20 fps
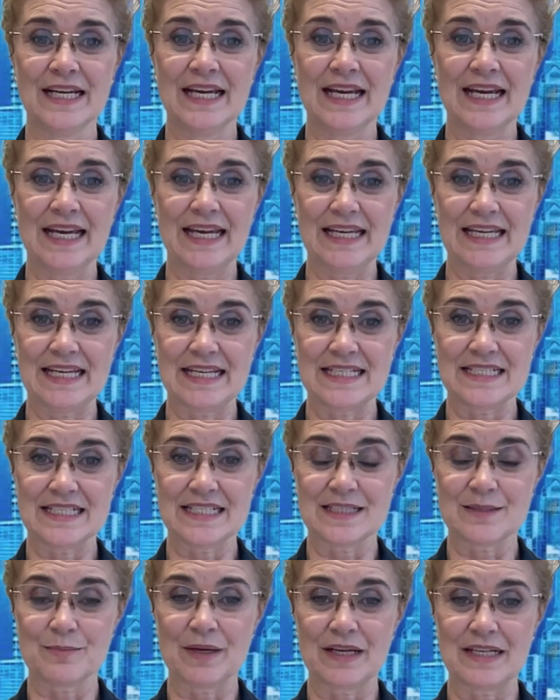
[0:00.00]
He
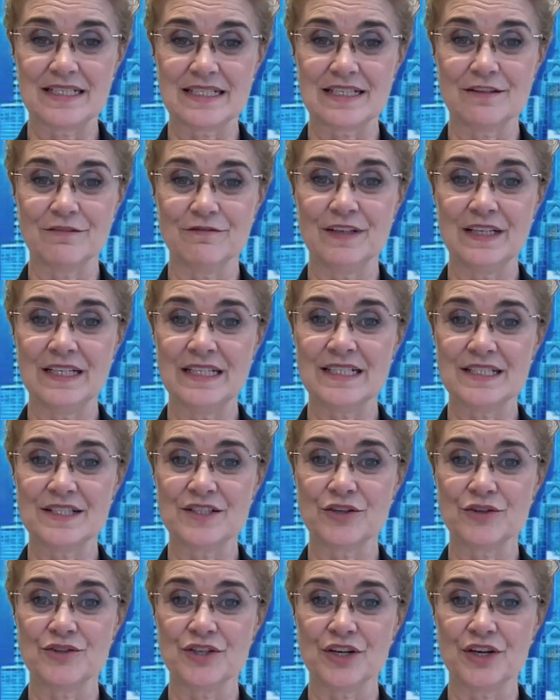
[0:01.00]
anticipates that vendors
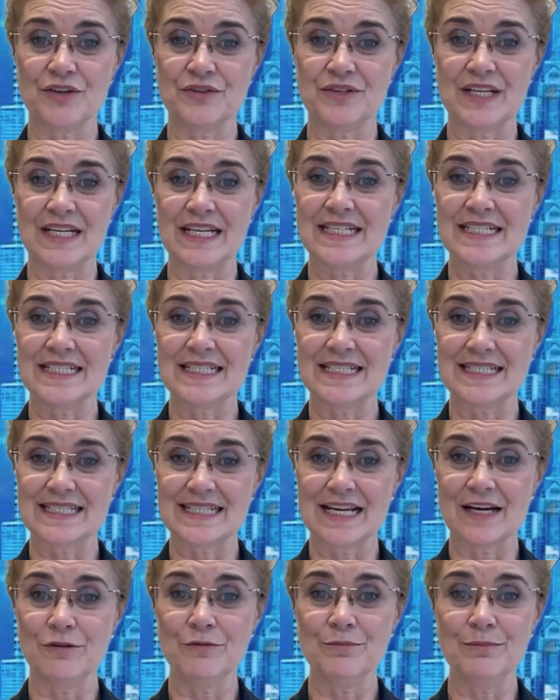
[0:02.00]
who don't need to
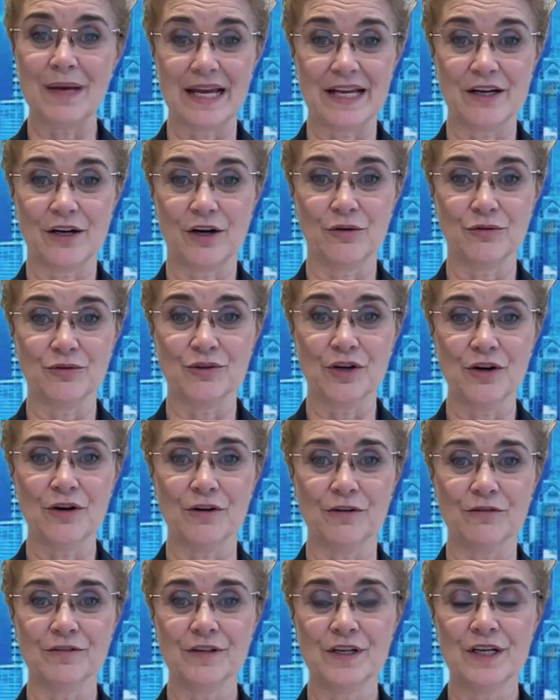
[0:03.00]
sell may hold
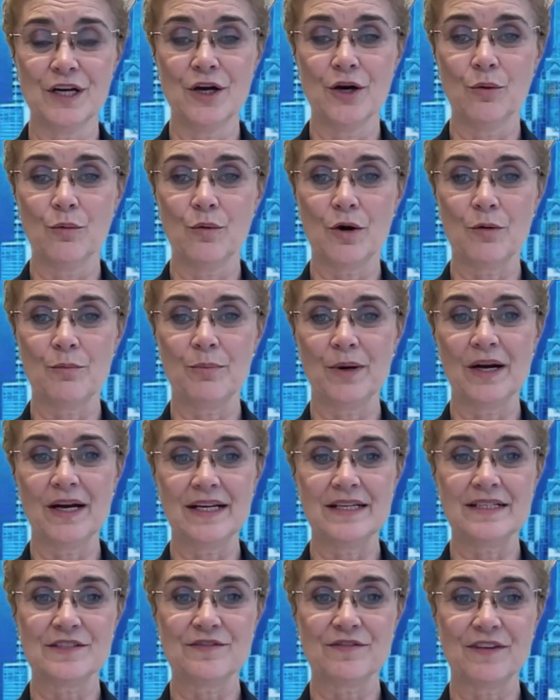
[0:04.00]
off, while
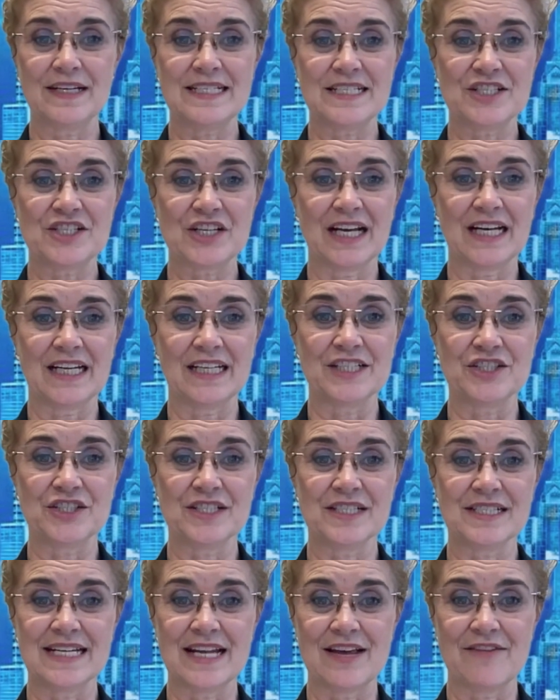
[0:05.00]
buyers face
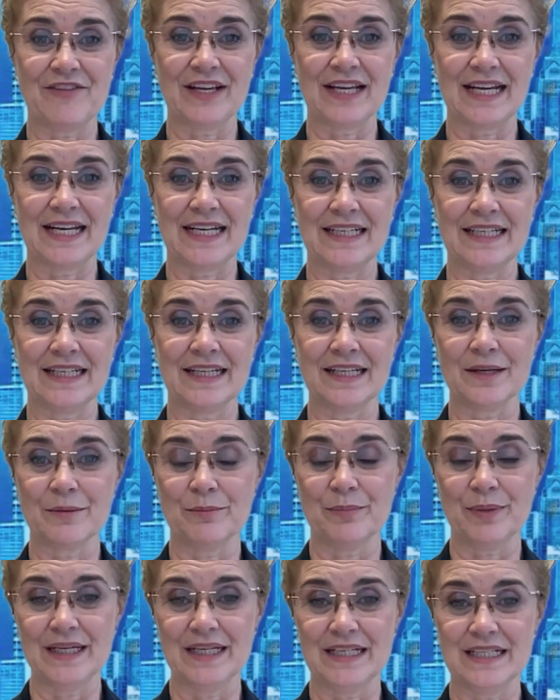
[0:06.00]
challenges navigating a
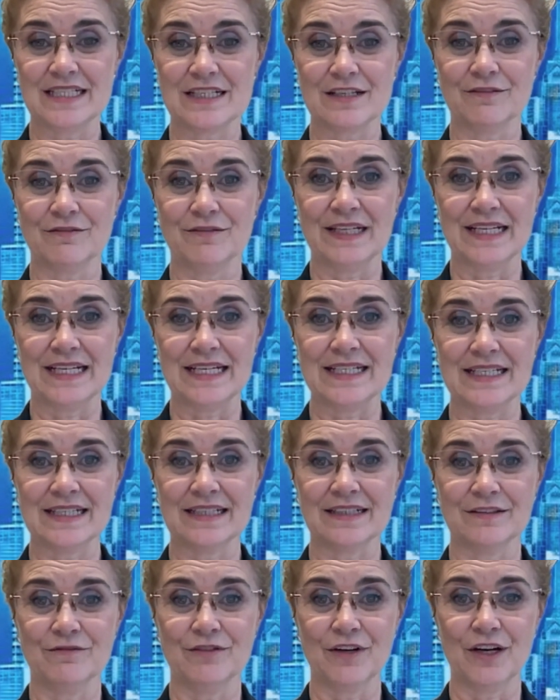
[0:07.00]
competitive lending
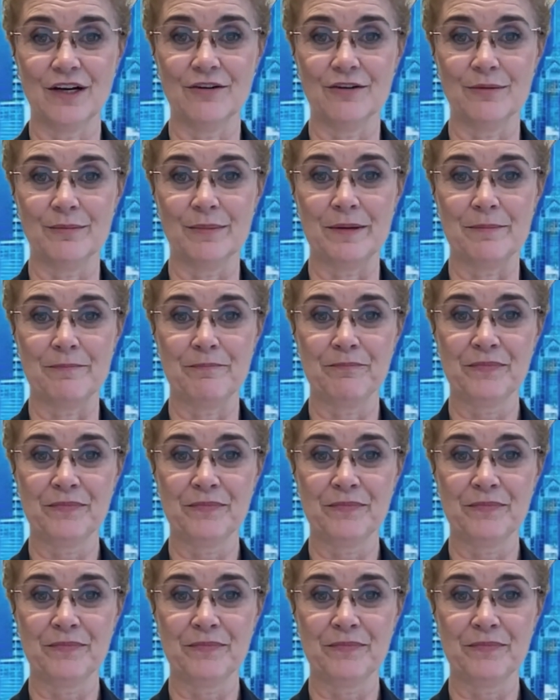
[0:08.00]
environment.